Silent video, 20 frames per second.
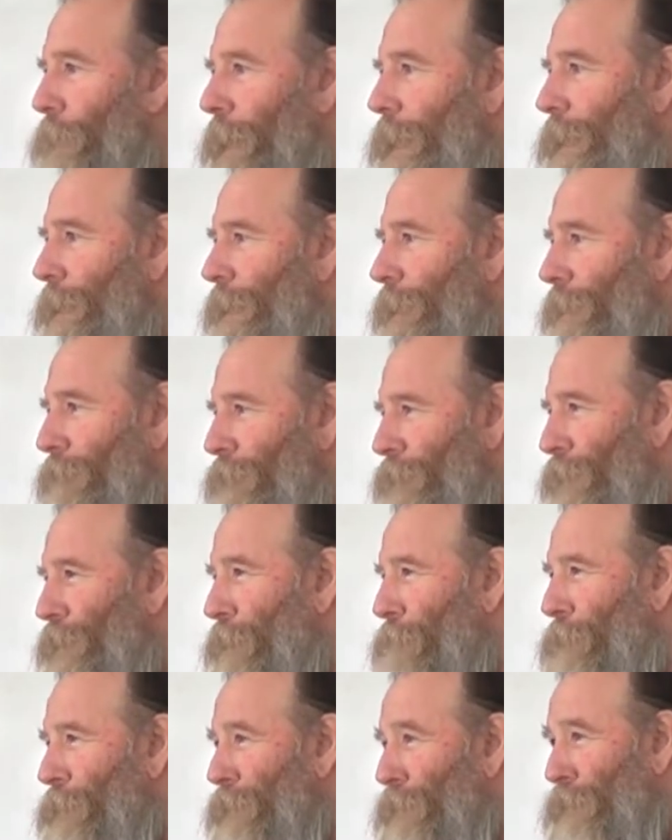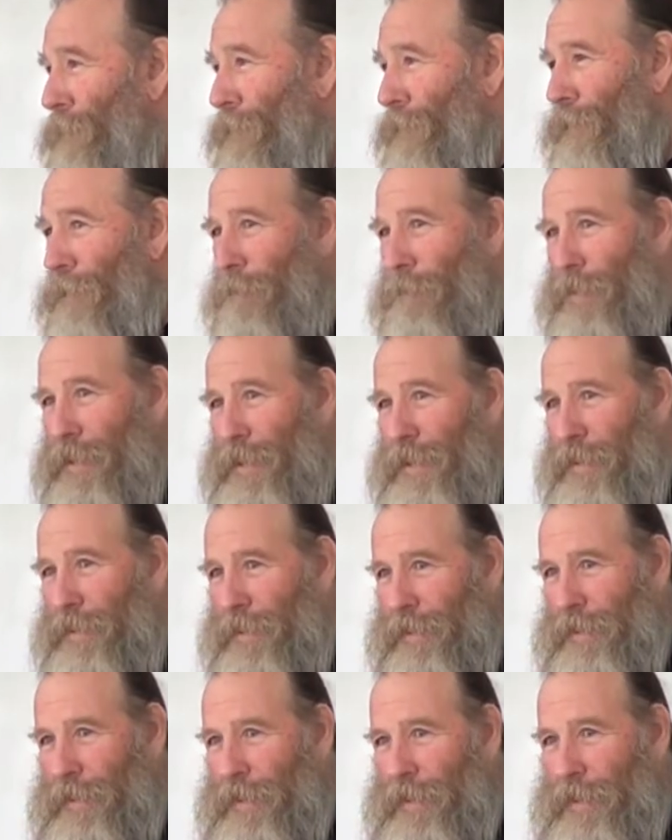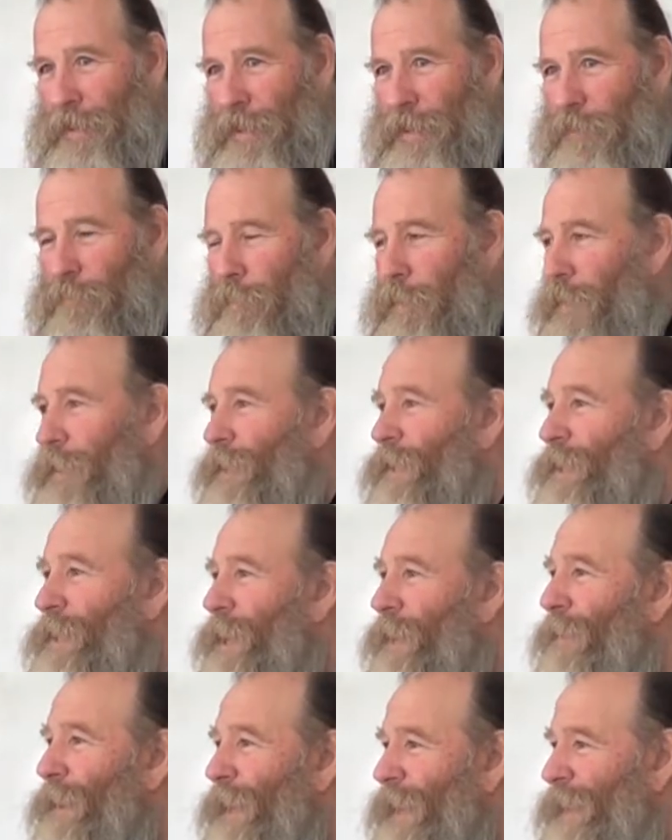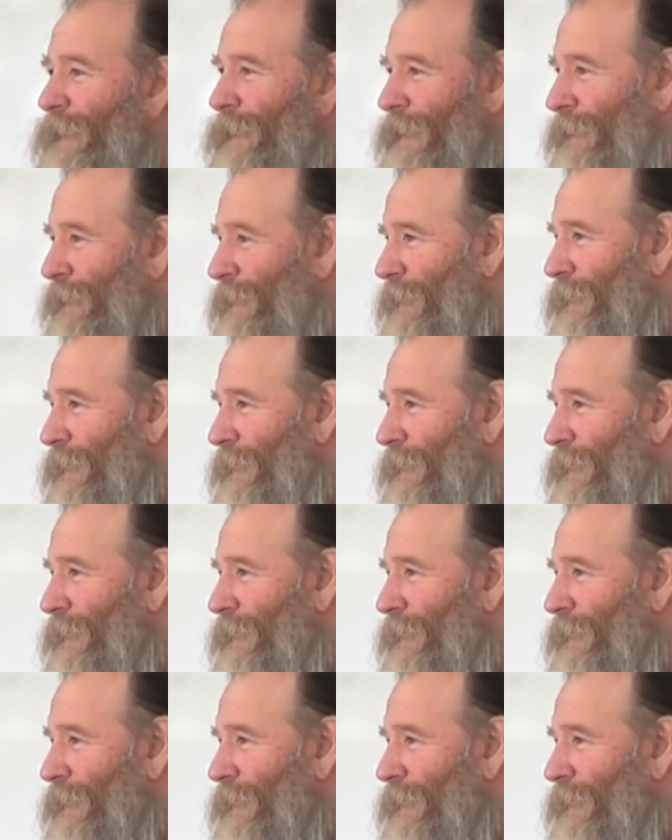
painting every time you do something, but just knowing it is